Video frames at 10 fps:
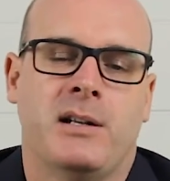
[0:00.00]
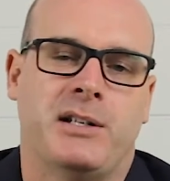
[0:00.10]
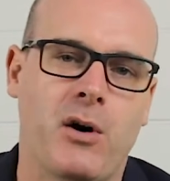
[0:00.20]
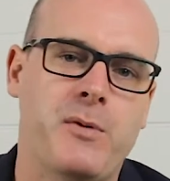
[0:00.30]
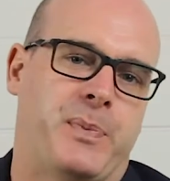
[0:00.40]

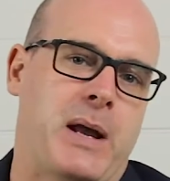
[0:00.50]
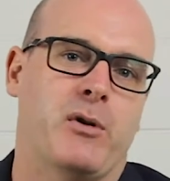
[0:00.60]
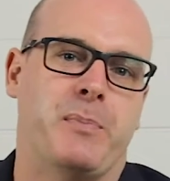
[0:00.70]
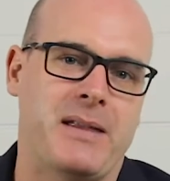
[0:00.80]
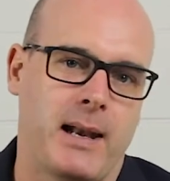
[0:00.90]
So it
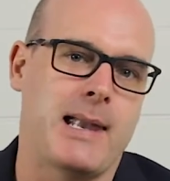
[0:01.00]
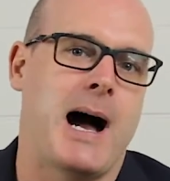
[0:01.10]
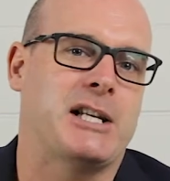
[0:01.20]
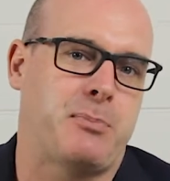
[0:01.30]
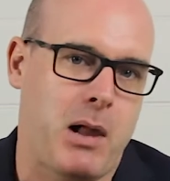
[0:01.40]
would be the
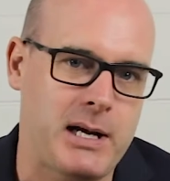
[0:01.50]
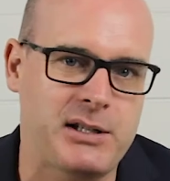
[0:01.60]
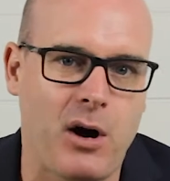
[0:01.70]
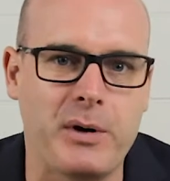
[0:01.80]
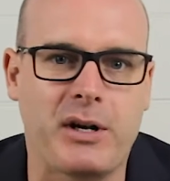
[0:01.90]
last
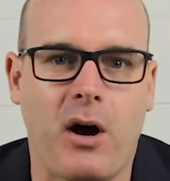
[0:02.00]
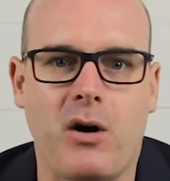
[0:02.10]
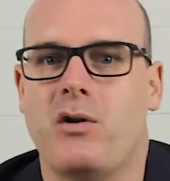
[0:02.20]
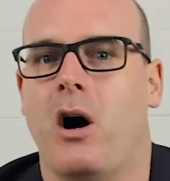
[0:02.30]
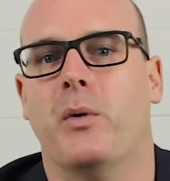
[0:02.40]
place I would
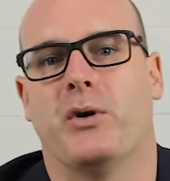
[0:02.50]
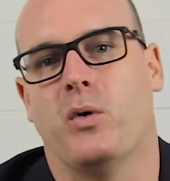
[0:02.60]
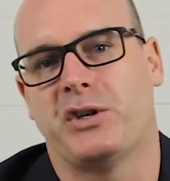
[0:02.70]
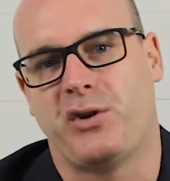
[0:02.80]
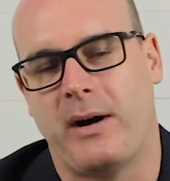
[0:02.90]
go. I would
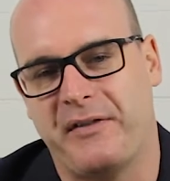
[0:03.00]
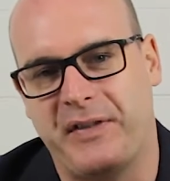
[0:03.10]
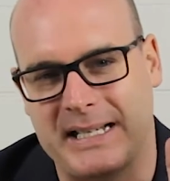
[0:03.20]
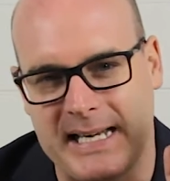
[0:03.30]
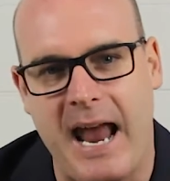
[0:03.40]
always try and
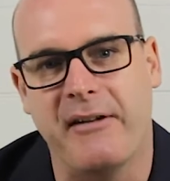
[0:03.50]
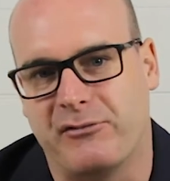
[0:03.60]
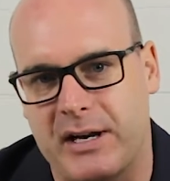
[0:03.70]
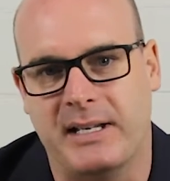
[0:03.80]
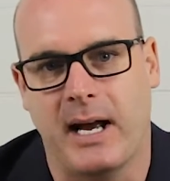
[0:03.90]
fix
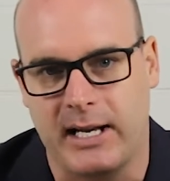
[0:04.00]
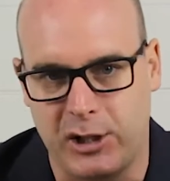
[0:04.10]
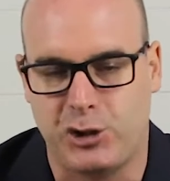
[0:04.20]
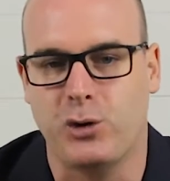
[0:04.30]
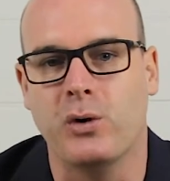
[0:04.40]
every debt
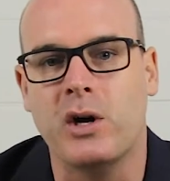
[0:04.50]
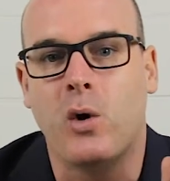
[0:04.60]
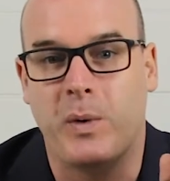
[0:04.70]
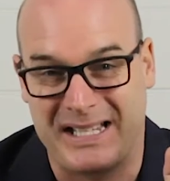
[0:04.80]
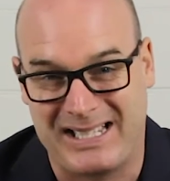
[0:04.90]
issue
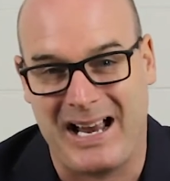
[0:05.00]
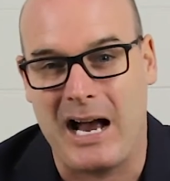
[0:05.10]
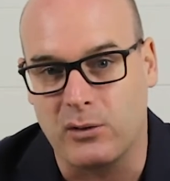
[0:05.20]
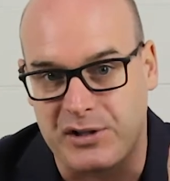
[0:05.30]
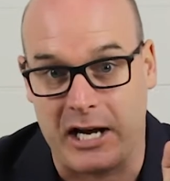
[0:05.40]
with
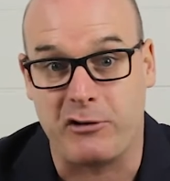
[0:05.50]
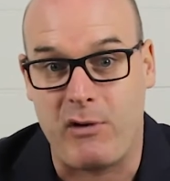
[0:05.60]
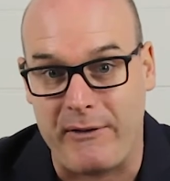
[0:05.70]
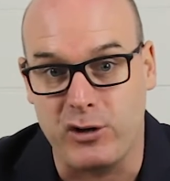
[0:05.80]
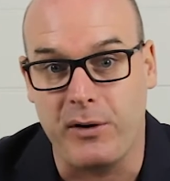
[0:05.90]
sales and
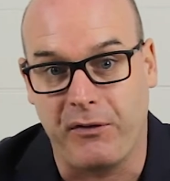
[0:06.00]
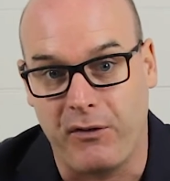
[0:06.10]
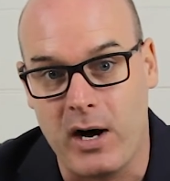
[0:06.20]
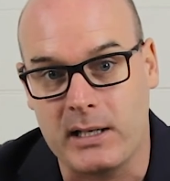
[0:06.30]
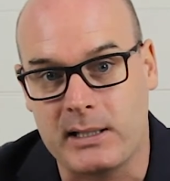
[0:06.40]
revenue
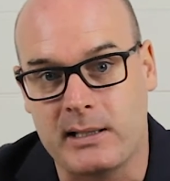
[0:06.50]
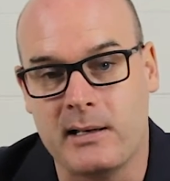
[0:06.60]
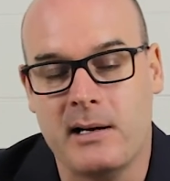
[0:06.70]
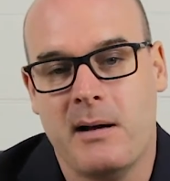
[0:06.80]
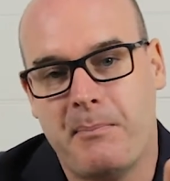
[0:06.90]
first.
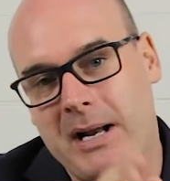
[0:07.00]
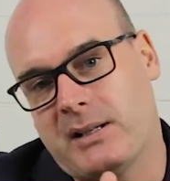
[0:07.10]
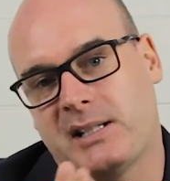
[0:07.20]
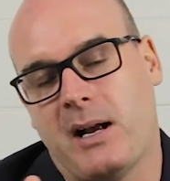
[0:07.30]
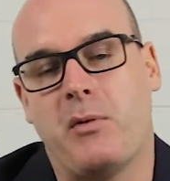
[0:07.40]

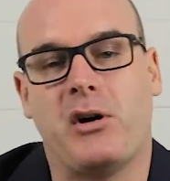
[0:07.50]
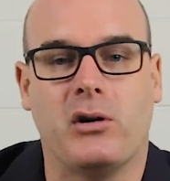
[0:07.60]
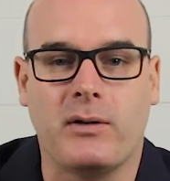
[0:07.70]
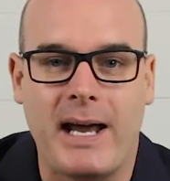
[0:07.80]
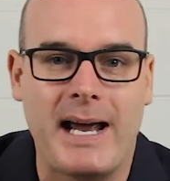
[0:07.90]
But somewhere
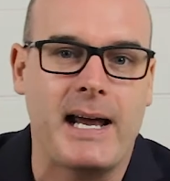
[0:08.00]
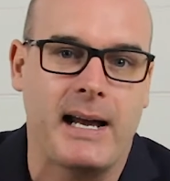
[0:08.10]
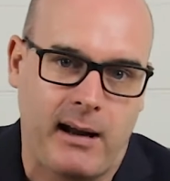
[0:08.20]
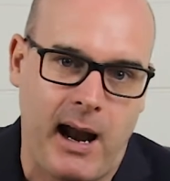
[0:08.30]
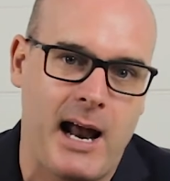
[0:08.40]
along there,
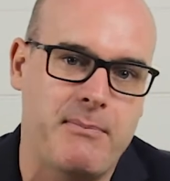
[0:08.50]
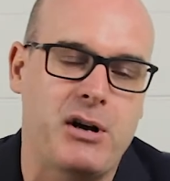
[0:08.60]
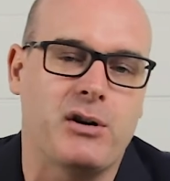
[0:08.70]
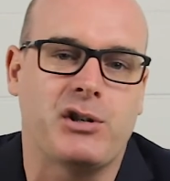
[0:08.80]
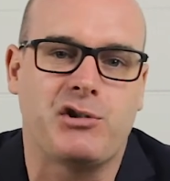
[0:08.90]
it can
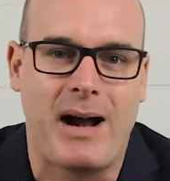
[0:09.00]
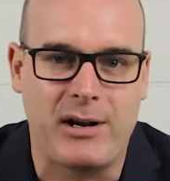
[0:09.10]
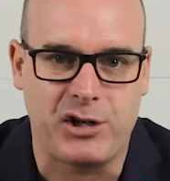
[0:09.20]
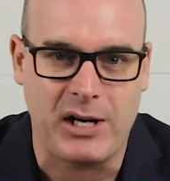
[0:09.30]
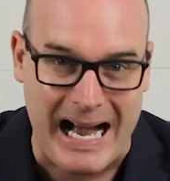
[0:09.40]
be a good
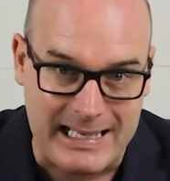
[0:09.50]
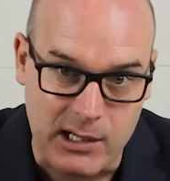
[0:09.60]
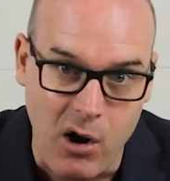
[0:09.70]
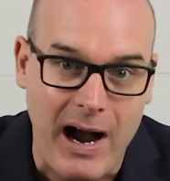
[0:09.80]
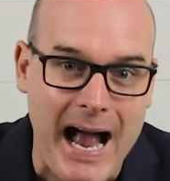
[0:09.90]
strategy as
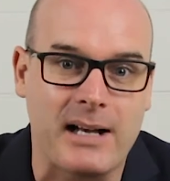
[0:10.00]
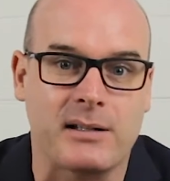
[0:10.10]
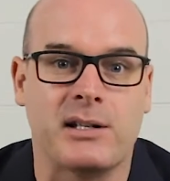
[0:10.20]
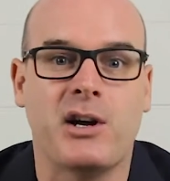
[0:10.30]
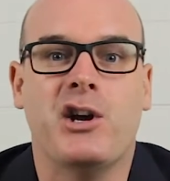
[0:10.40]
long
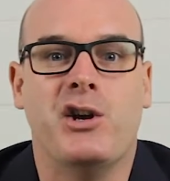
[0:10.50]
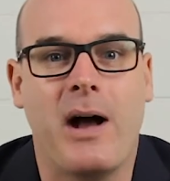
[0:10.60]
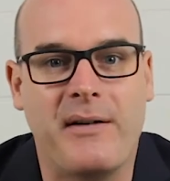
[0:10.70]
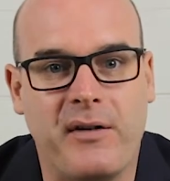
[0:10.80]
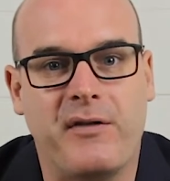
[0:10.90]
as you
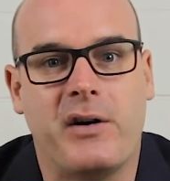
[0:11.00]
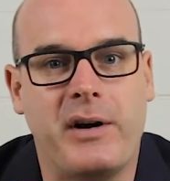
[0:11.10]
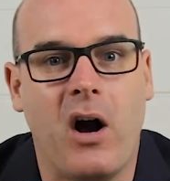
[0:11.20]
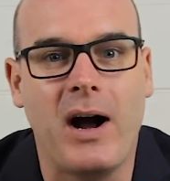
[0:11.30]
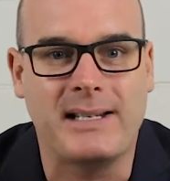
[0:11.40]
have a
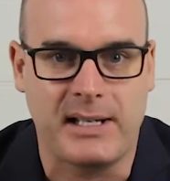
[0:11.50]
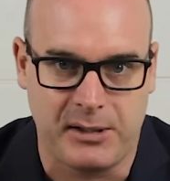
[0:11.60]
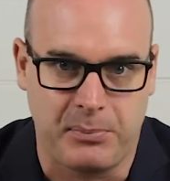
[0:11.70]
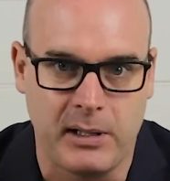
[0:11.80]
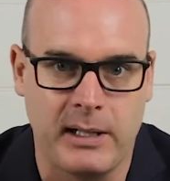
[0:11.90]
very high
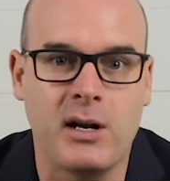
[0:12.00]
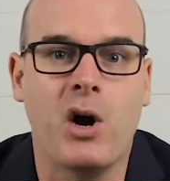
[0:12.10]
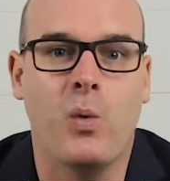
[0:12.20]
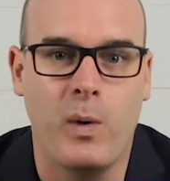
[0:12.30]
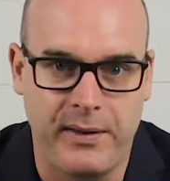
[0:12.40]
discipline
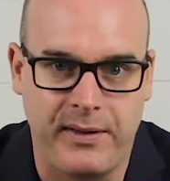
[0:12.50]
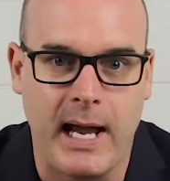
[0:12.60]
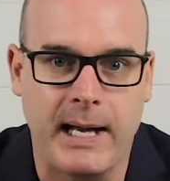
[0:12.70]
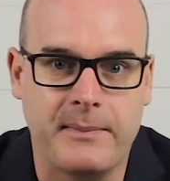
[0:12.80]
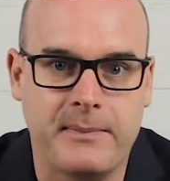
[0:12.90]
with
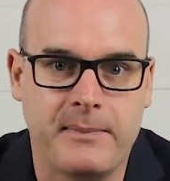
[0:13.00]
debt.